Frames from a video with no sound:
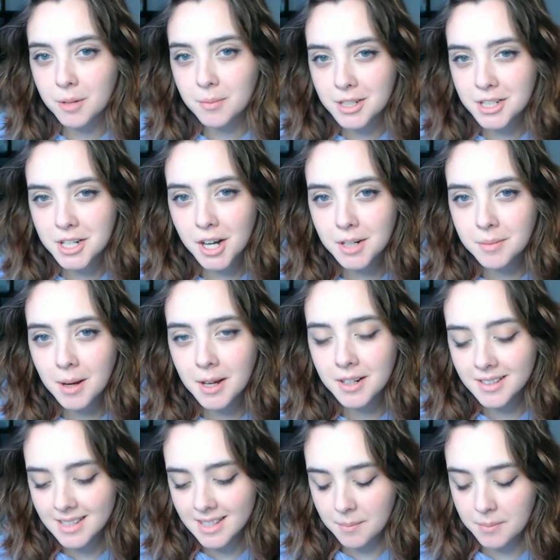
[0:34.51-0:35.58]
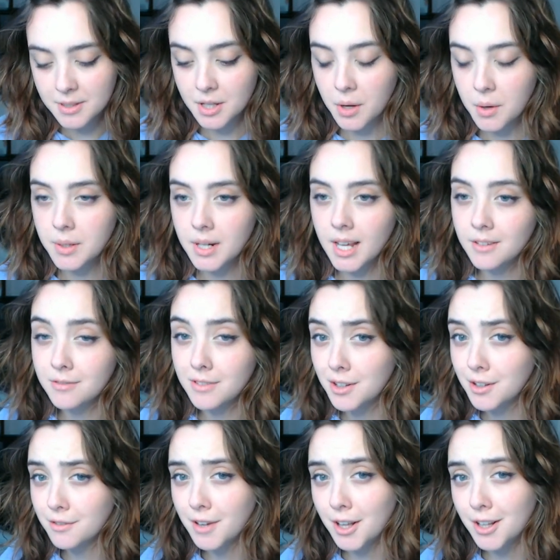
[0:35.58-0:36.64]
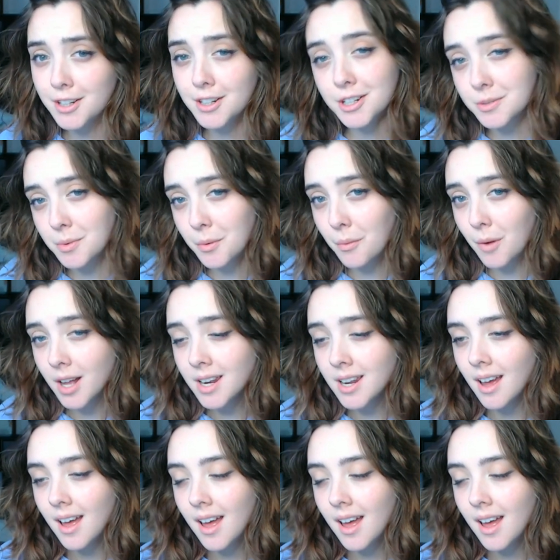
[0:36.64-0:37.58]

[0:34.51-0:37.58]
me to talk about on this episode, and fear of failure is what won.